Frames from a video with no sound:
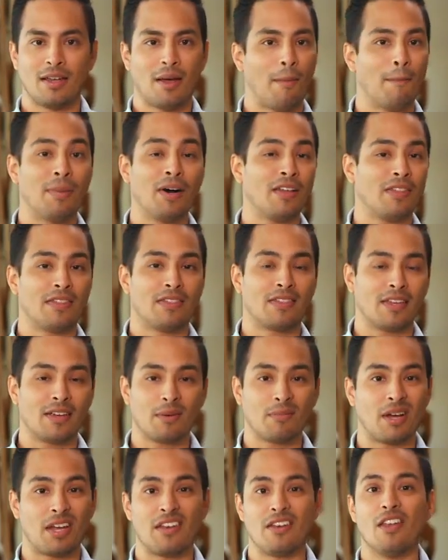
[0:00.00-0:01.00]
but they
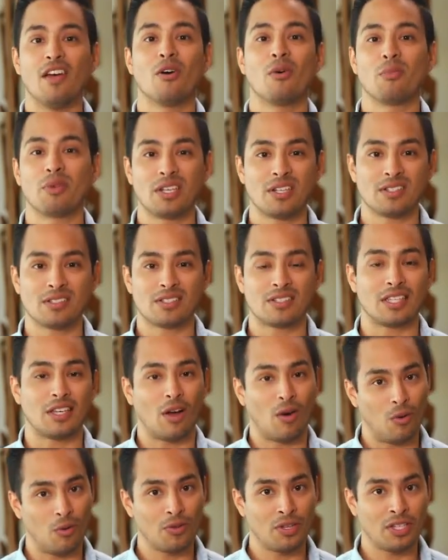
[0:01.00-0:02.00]
are by no means the
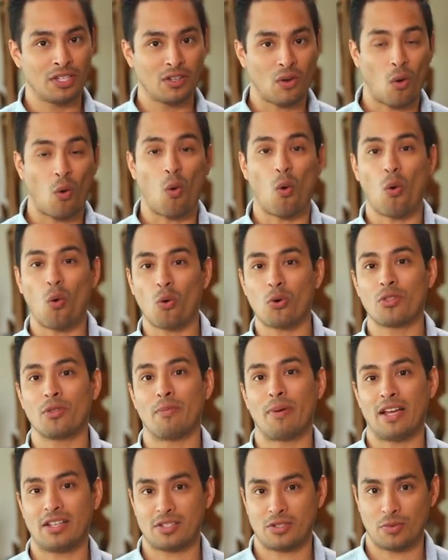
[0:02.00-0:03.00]
only or the
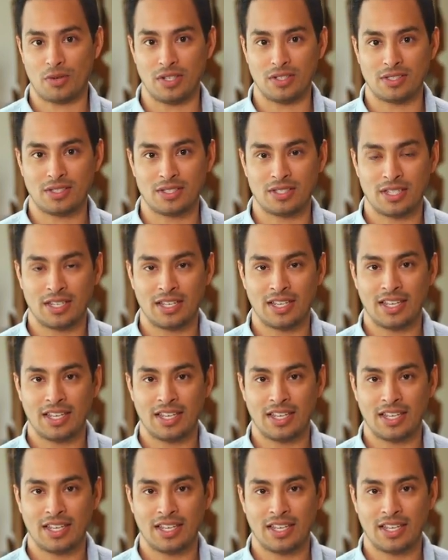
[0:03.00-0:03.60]
best ones.